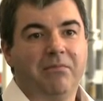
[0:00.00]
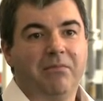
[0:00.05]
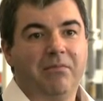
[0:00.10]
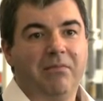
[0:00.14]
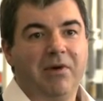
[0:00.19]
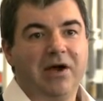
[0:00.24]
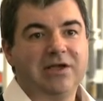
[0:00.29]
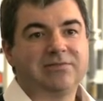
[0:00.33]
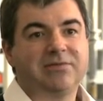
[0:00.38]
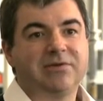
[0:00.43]

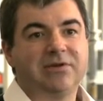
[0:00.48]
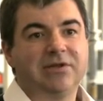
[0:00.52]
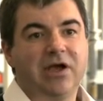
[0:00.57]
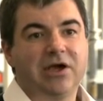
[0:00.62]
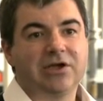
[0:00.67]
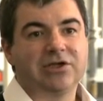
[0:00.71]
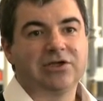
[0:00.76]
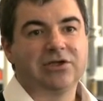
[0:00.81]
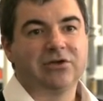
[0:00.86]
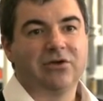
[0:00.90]
mass
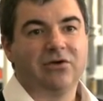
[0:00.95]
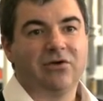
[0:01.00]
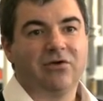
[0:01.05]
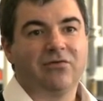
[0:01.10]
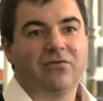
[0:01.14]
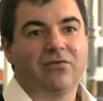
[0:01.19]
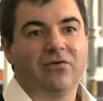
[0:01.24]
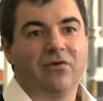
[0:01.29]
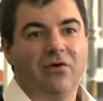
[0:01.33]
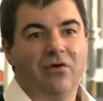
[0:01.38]
production
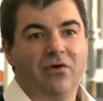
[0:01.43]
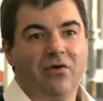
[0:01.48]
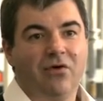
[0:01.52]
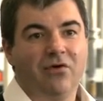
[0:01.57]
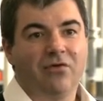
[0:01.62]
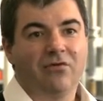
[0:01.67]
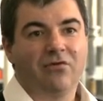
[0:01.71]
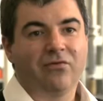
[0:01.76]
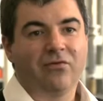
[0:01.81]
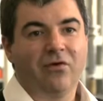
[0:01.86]
of,
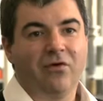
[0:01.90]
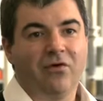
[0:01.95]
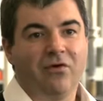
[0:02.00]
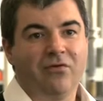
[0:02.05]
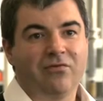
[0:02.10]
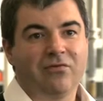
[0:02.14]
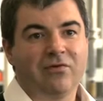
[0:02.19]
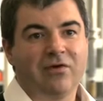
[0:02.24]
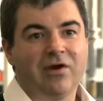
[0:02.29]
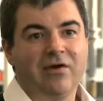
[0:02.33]
of,
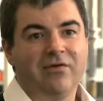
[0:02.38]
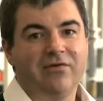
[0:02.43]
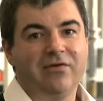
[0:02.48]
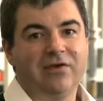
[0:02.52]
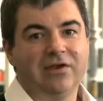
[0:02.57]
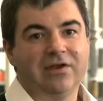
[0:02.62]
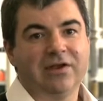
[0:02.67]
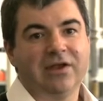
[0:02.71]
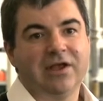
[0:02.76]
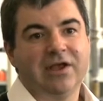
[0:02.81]
of
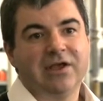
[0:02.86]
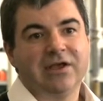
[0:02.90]
graphene,